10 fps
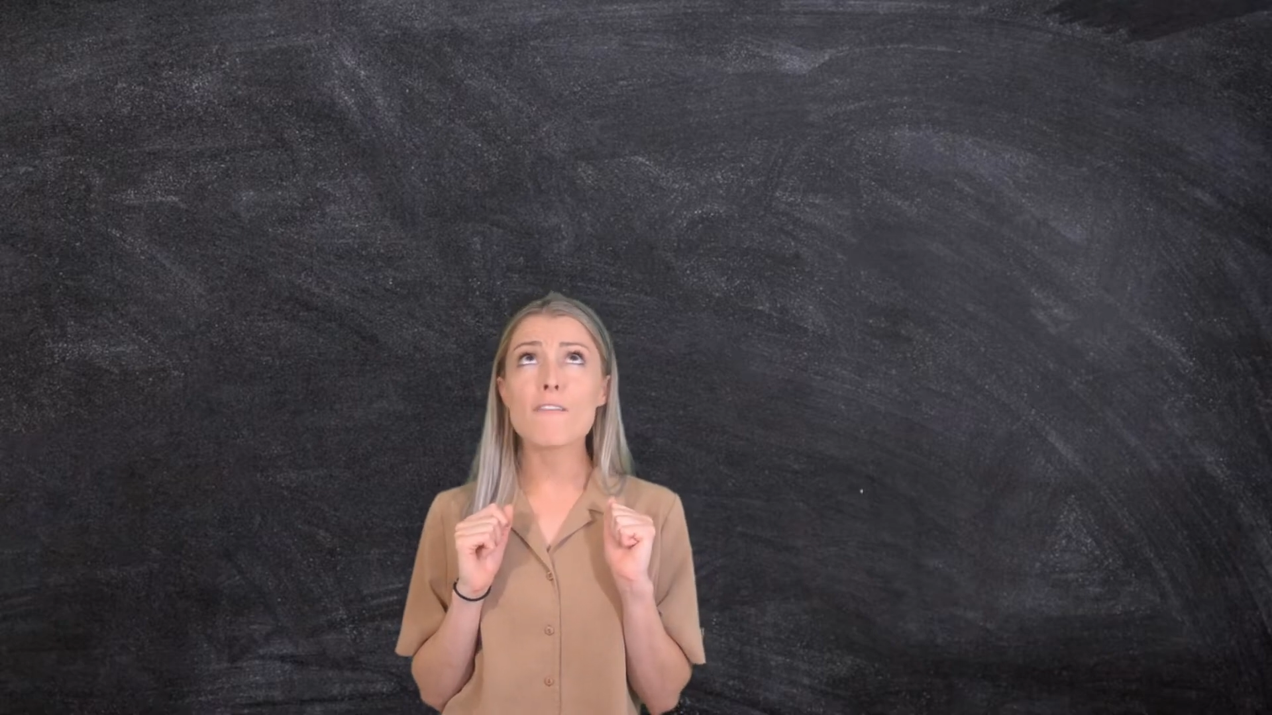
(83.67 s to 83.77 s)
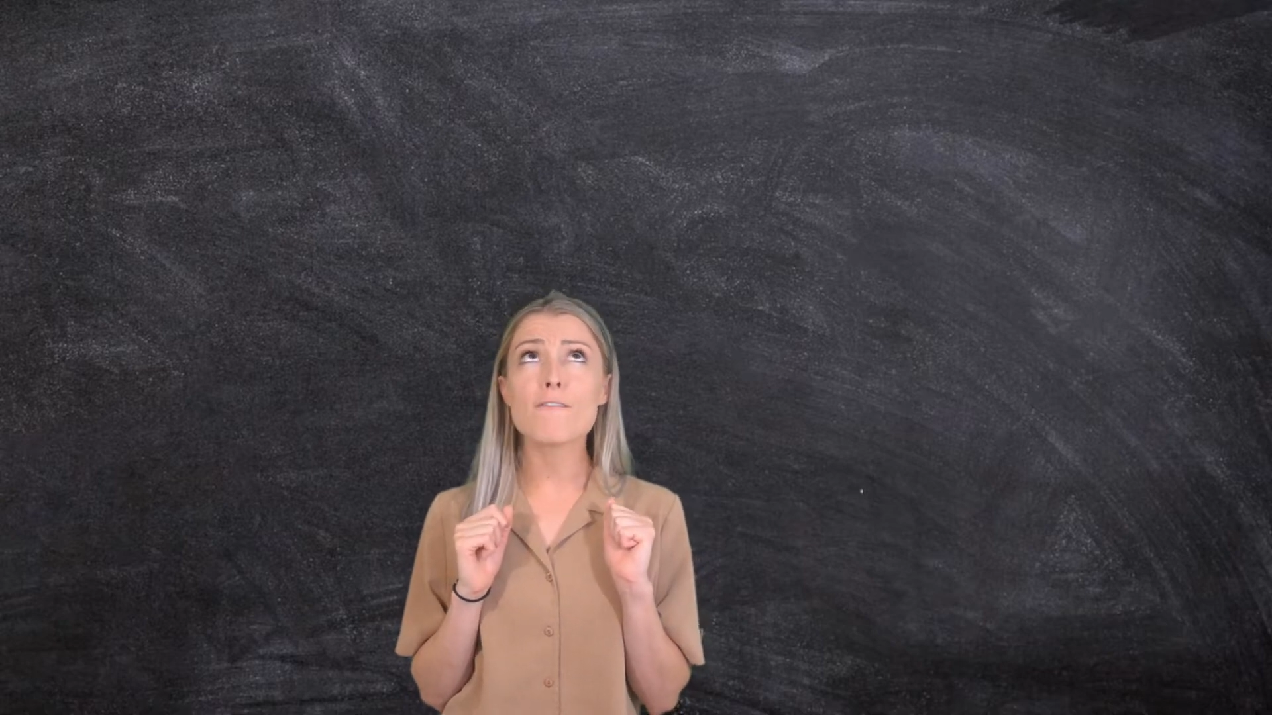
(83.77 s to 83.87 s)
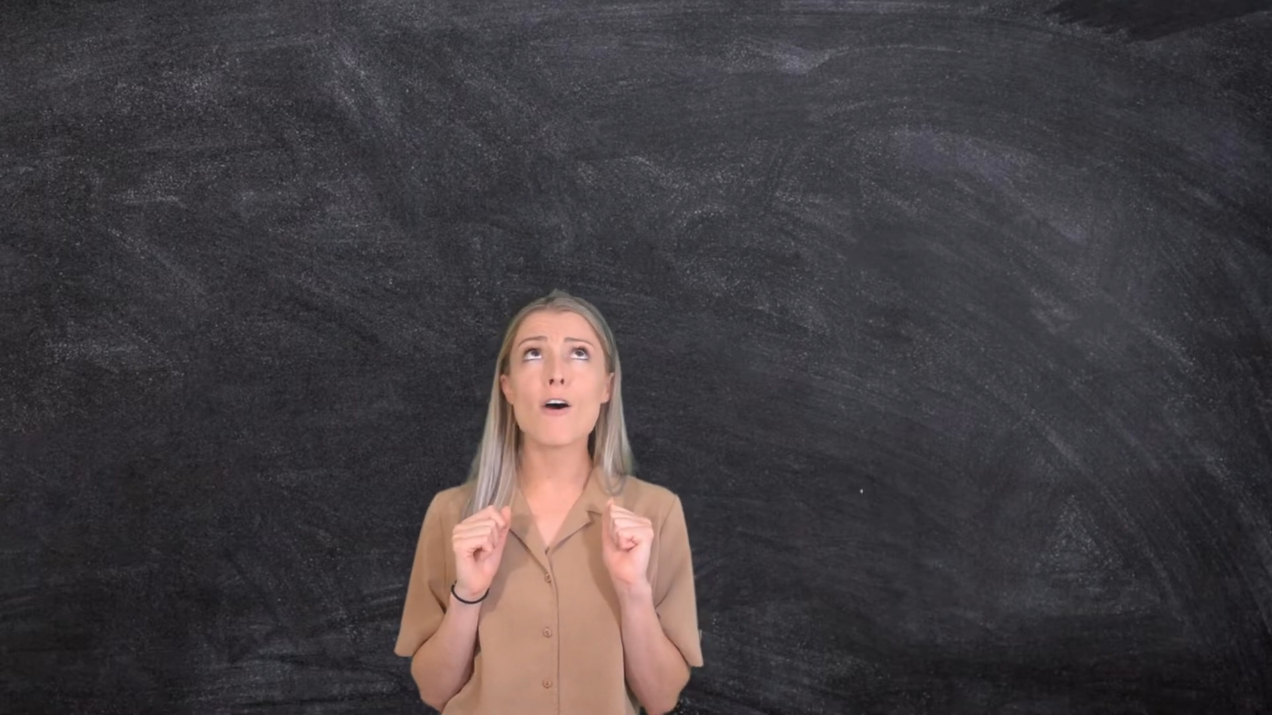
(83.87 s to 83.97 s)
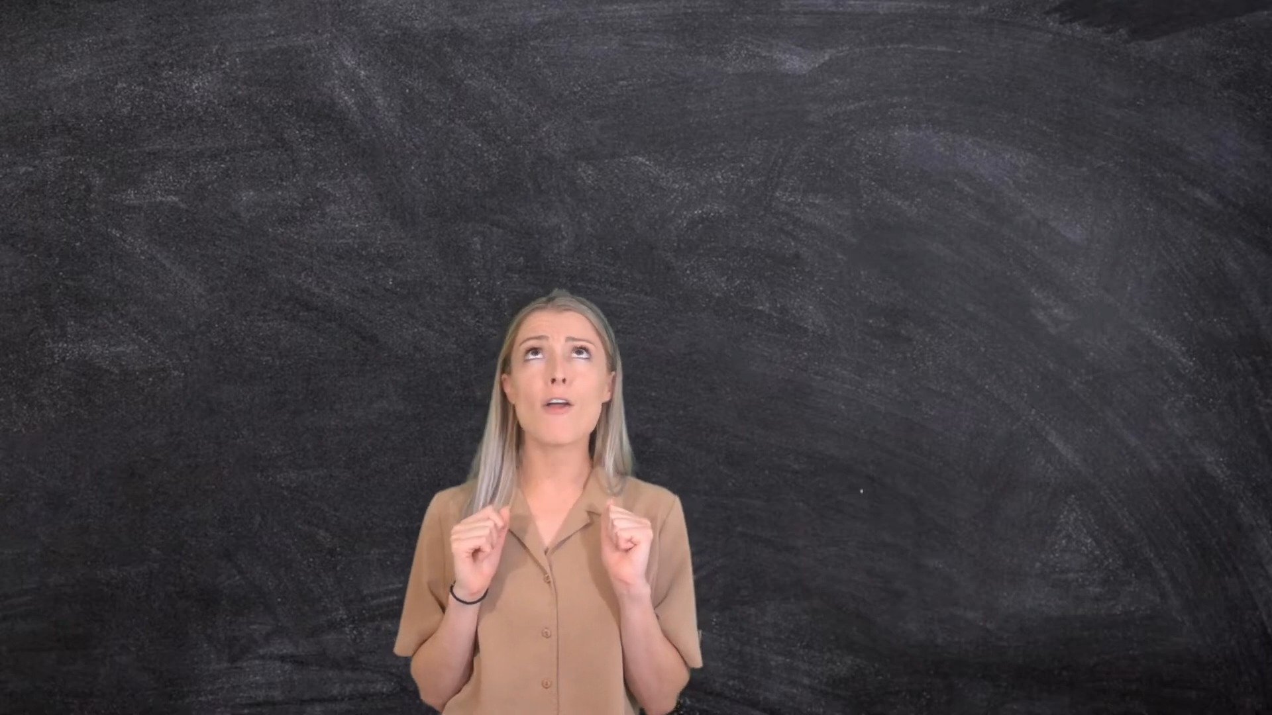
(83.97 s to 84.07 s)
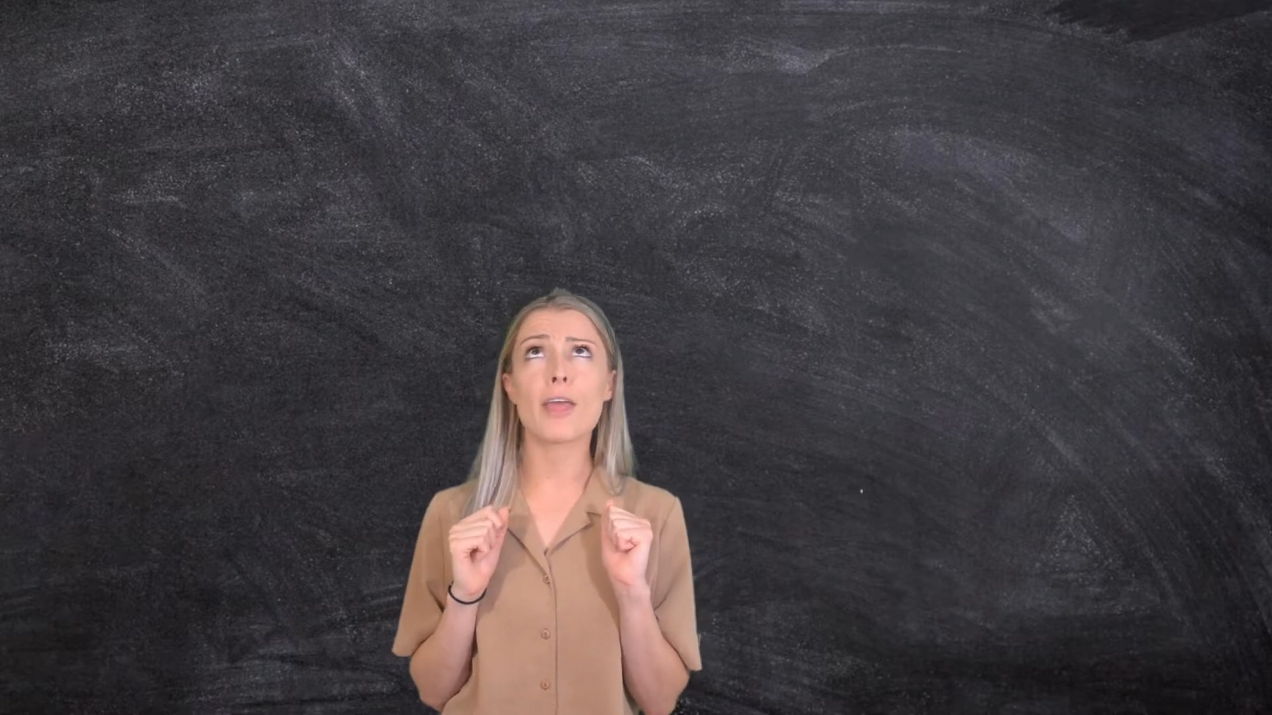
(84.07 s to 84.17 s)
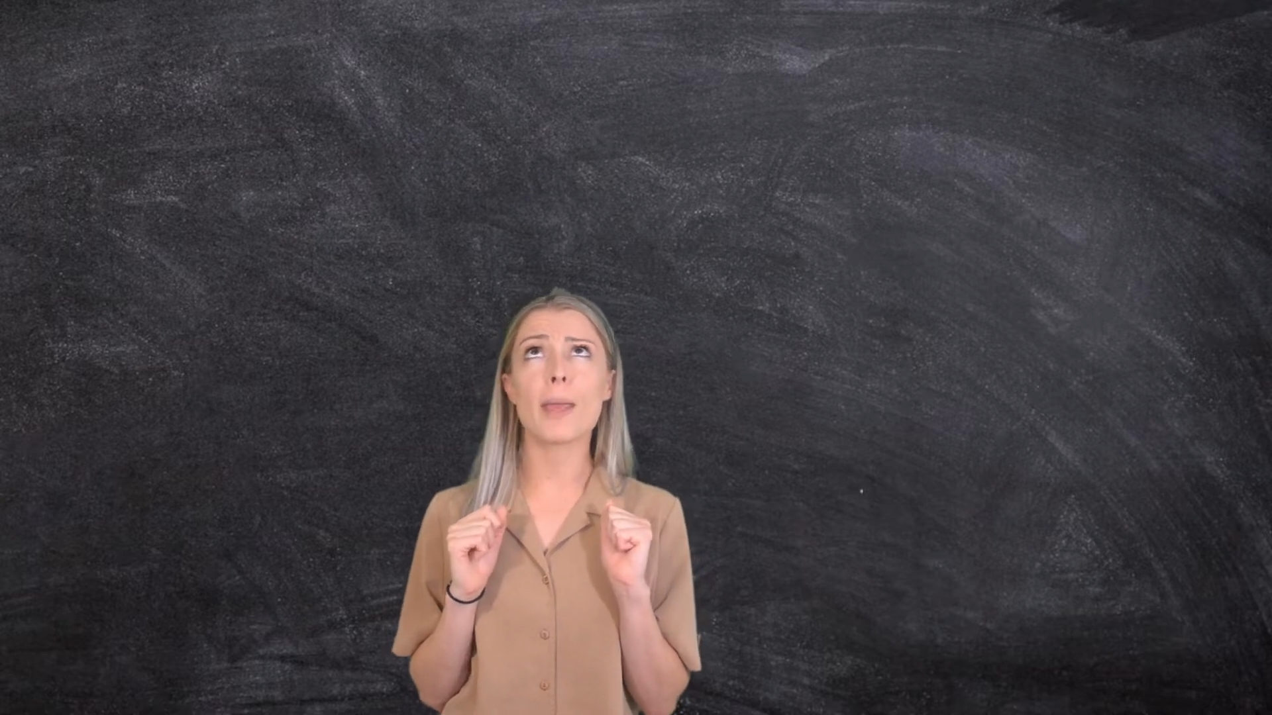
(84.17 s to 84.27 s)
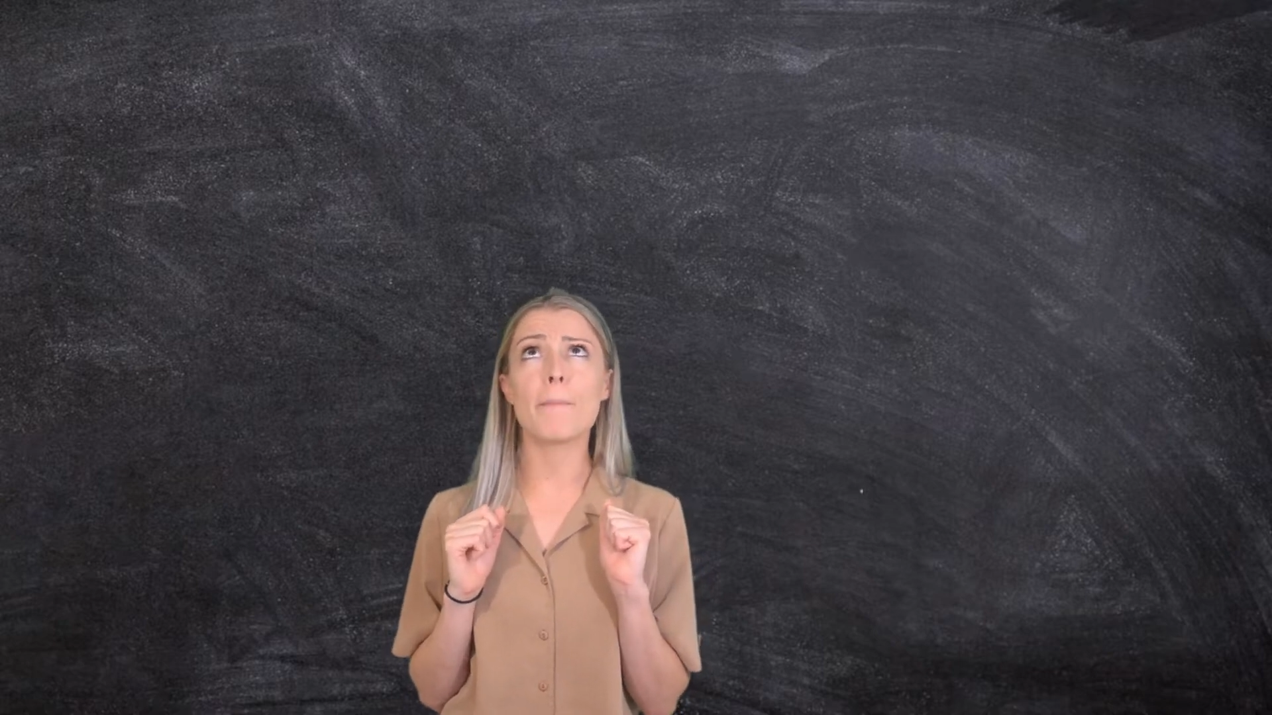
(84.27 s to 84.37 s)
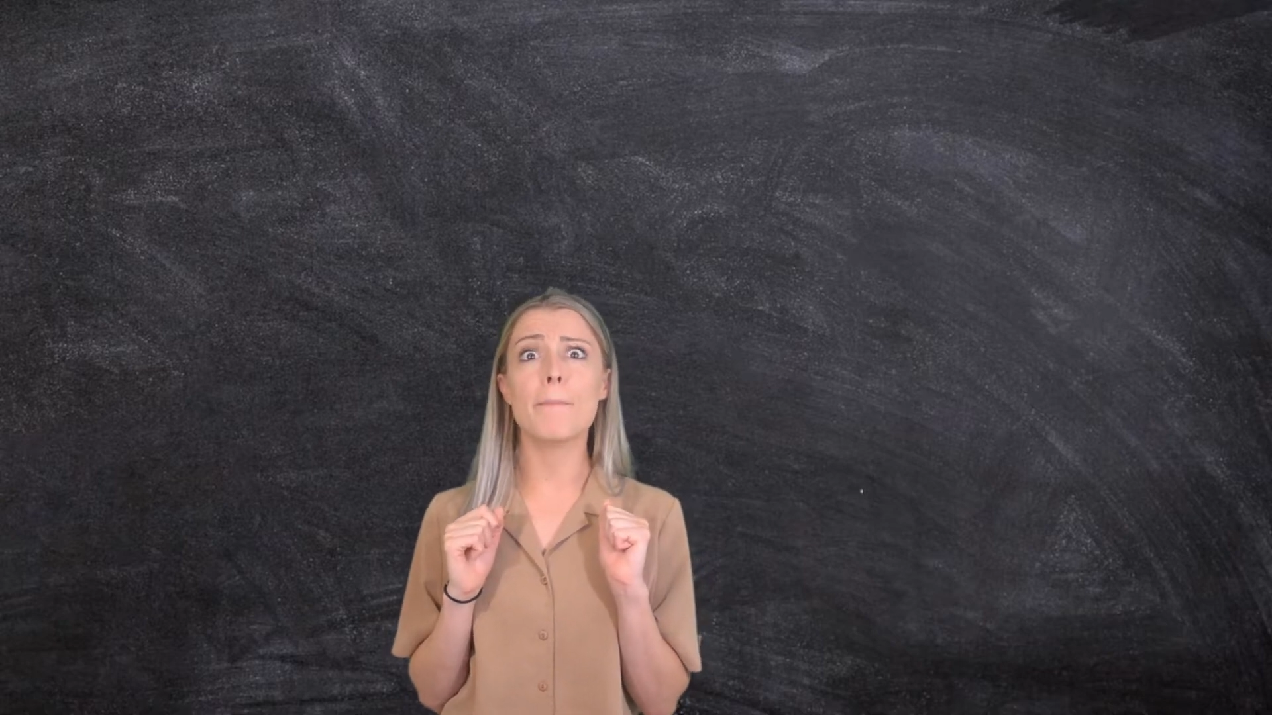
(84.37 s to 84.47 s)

for the